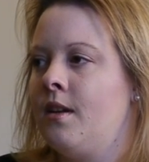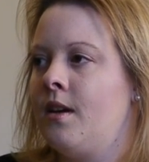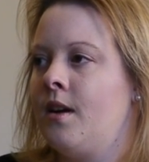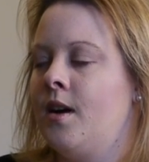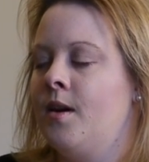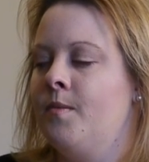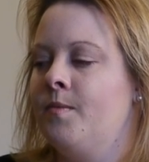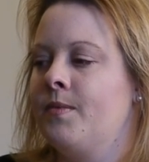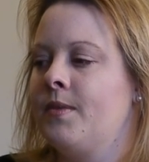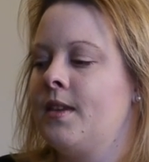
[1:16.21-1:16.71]

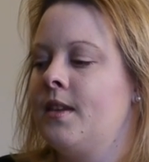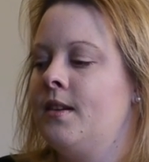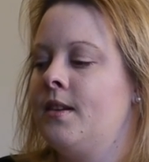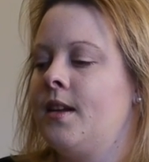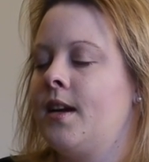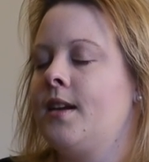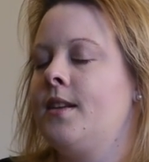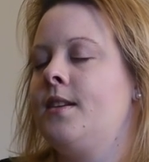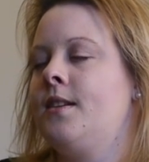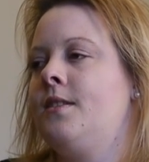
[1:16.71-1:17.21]
in
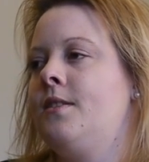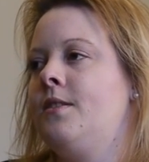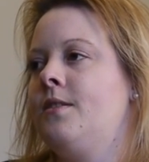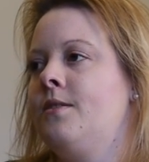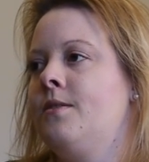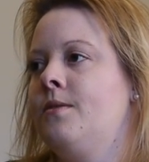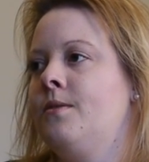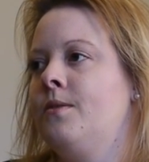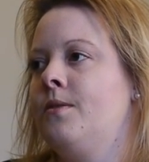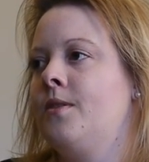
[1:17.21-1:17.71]

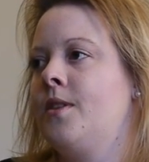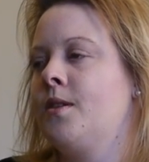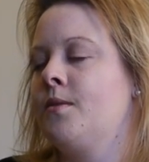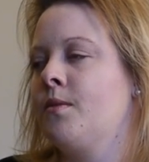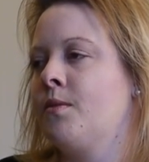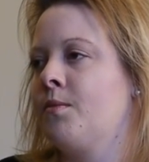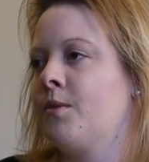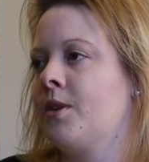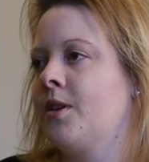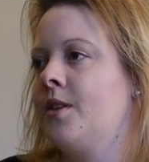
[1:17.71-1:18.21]
92, they
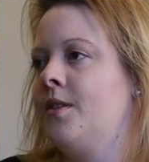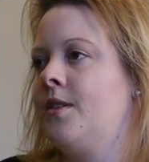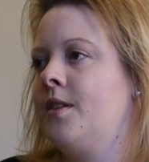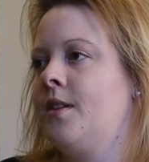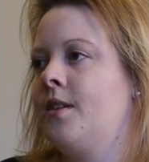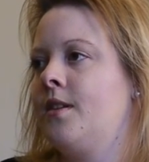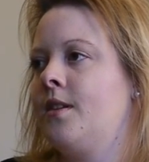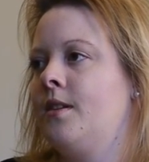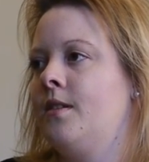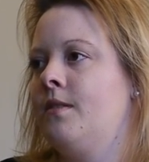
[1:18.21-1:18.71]
were worried
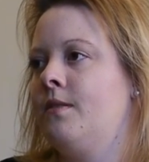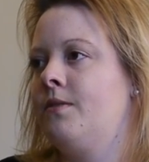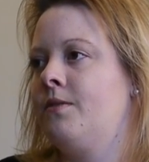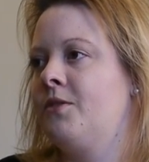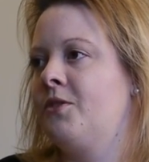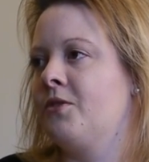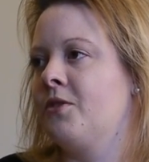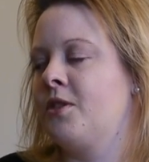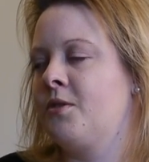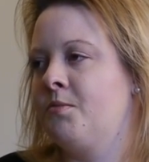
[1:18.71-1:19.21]
that if
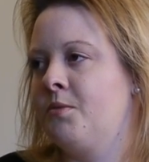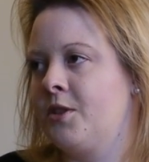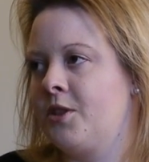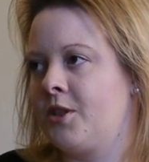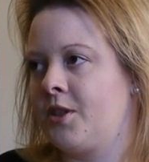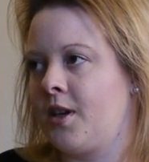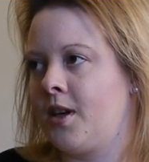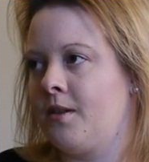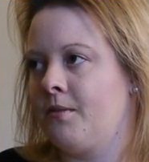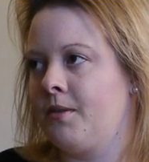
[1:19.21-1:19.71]
George
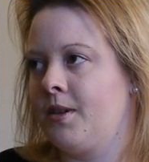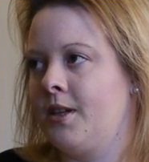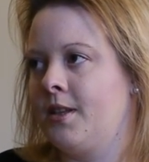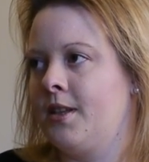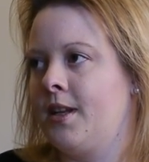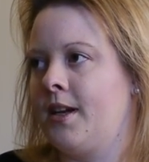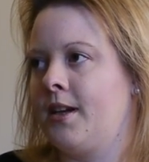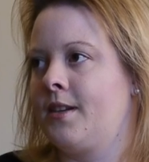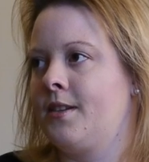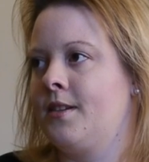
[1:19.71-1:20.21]
Bush got
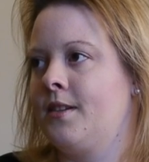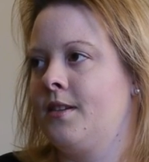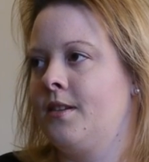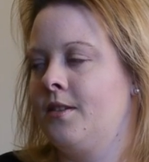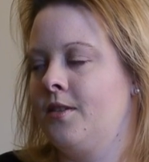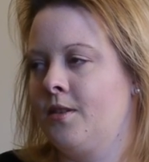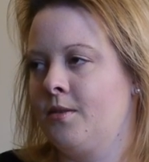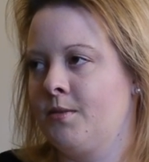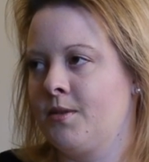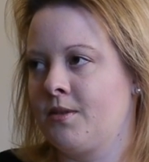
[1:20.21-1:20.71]
reelected
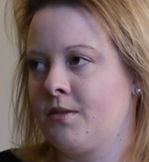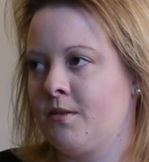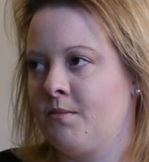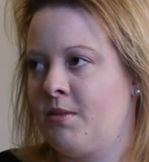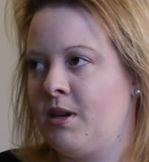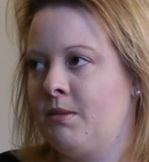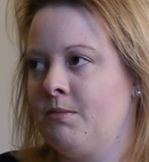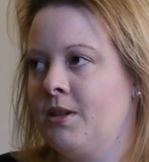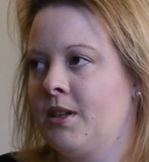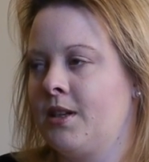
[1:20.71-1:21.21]
and there was a
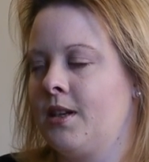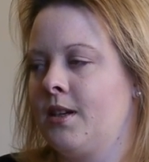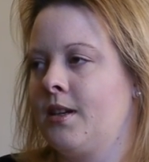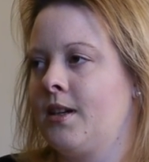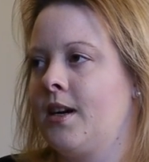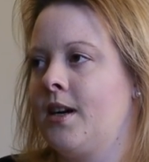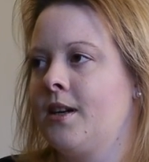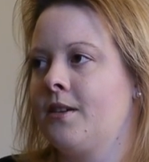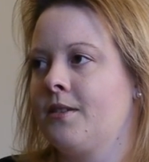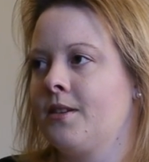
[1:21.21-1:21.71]
Republican
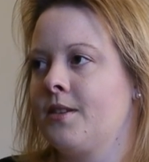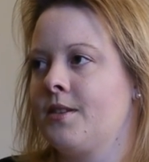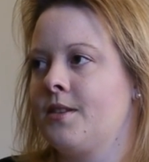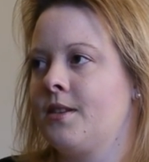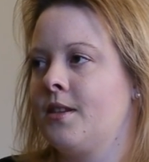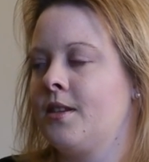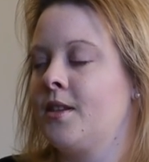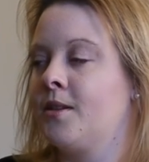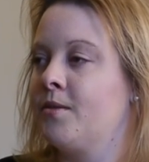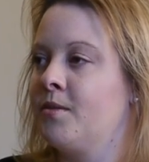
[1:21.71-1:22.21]
Congress,
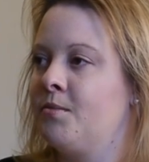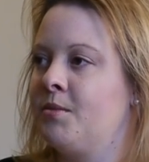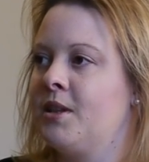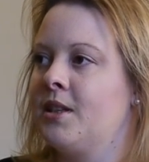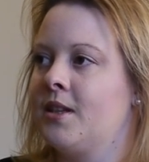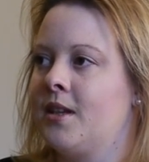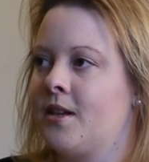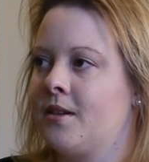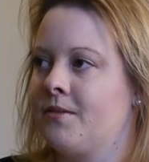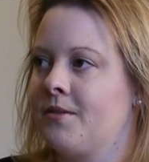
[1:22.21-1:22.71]
that there would be a
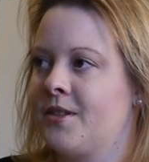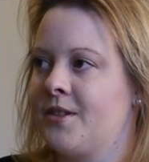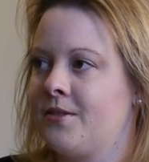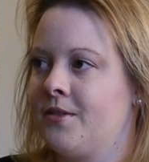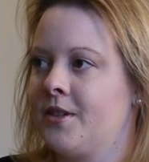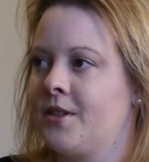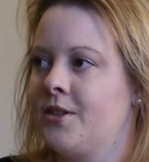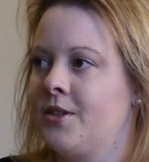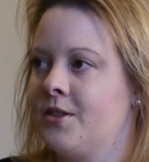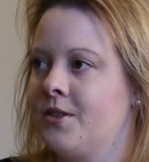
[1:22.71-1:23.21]
lot of
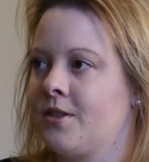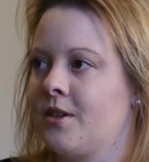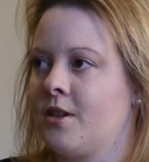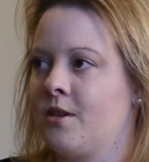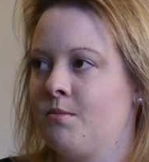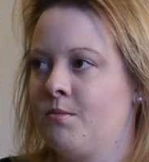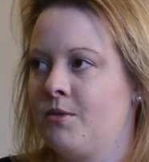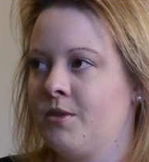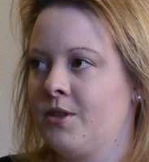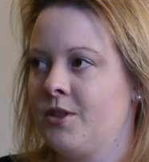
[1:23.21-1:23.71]
restrictions on
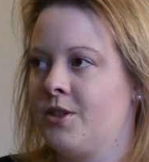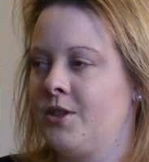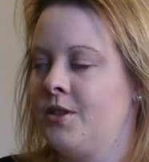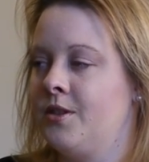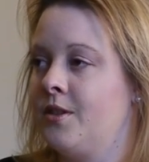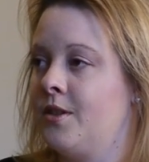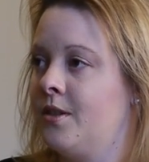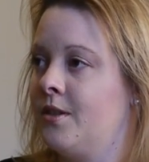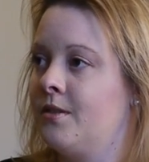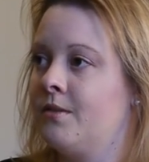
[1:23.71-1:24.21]

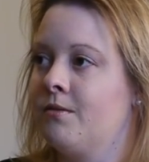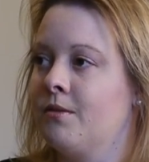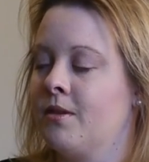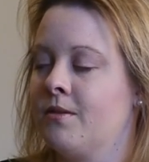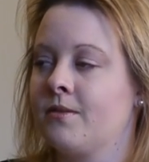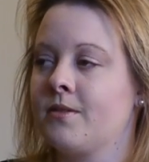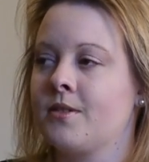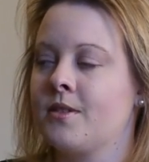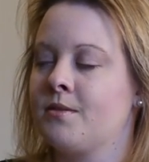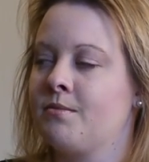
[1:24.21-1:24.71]
abortion, that Roe
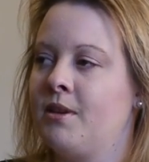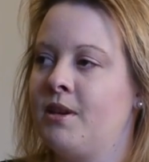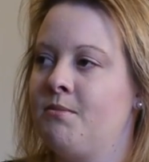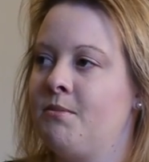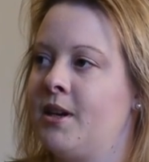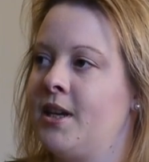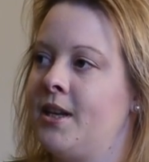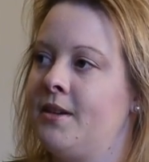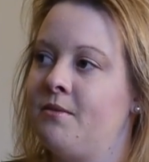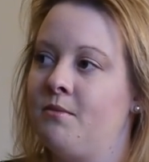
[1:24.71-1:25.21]
versus Wade
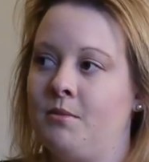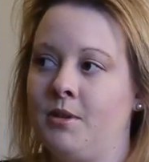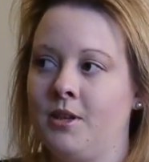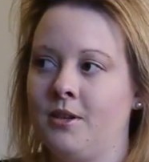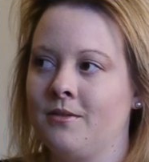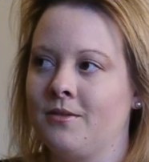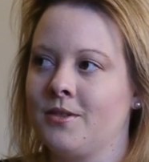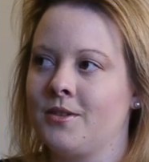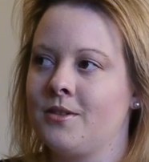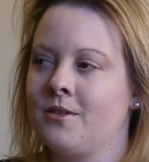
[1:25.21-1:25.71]
might even be
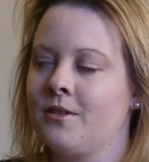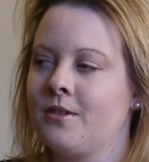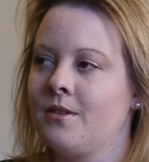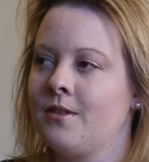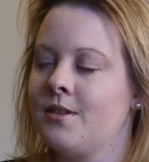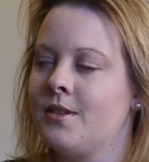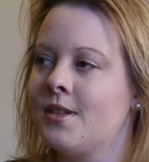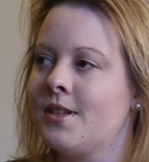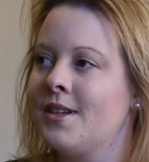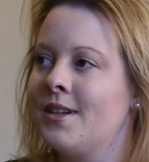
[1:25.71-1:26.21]

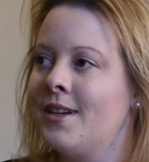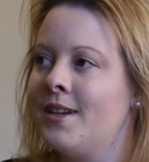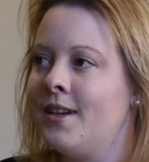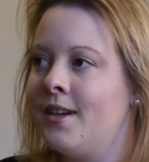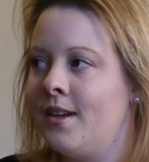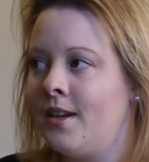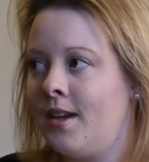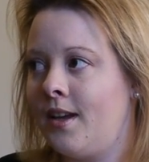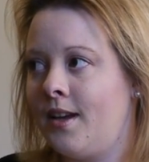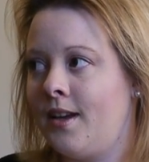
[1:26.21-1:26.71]
overturned,
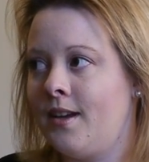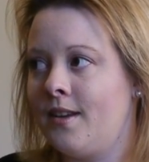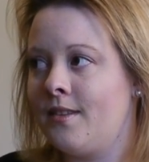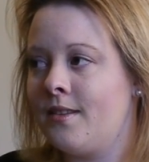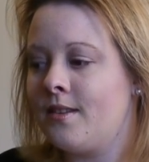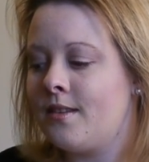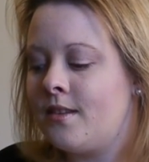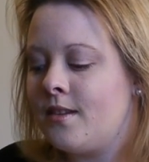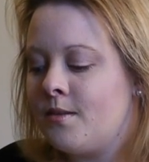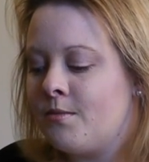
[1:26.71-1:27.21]
and
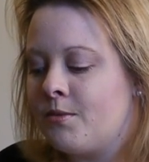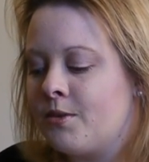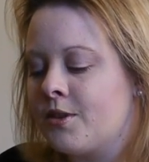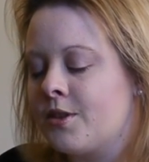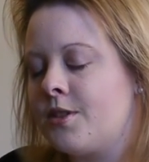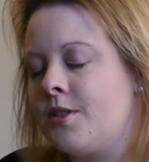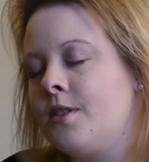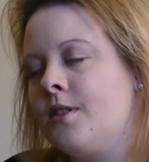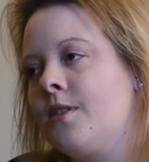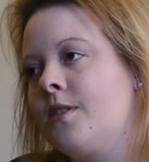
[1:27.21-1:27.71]
that the
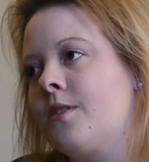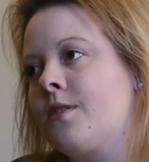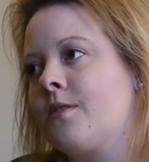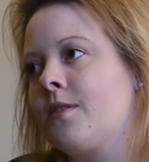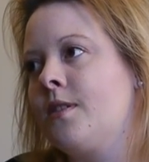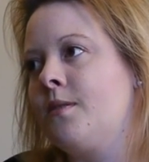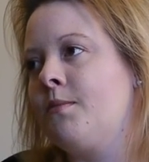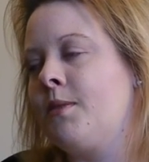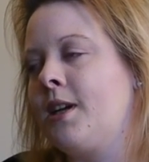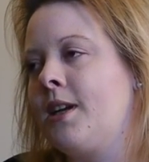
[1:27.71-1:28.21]
abortion
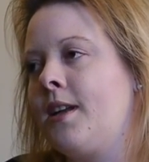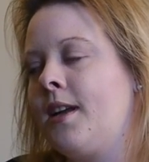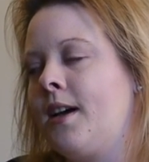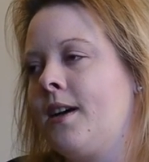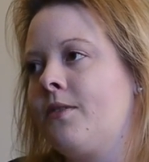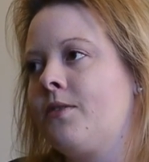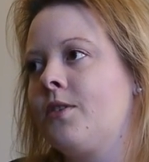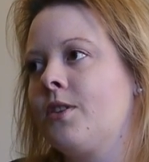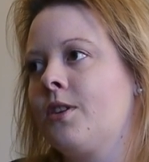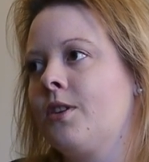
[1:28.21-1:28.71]
industry might
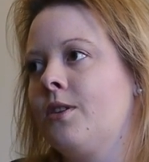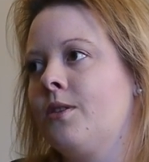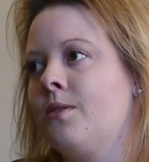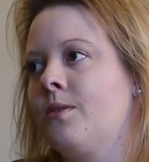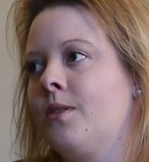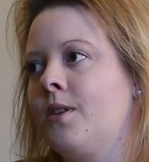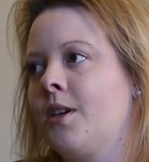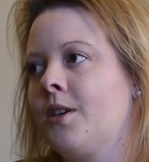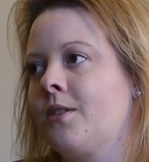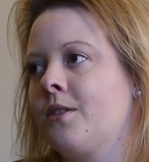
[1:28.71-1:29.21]
have to
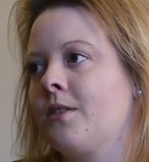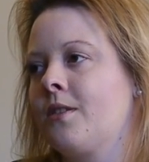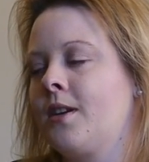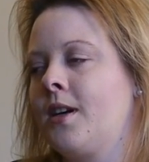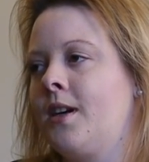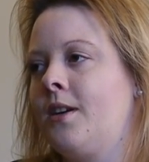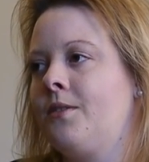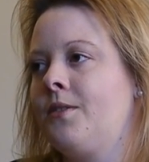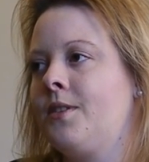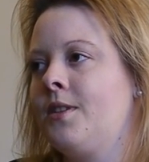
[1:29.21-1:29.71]
go
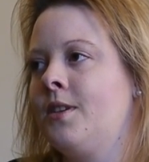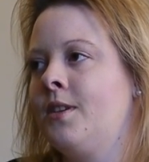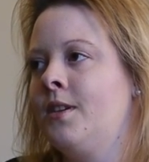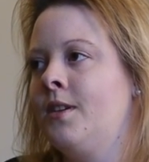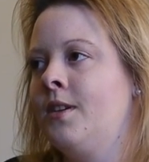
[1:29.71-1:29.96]
underground.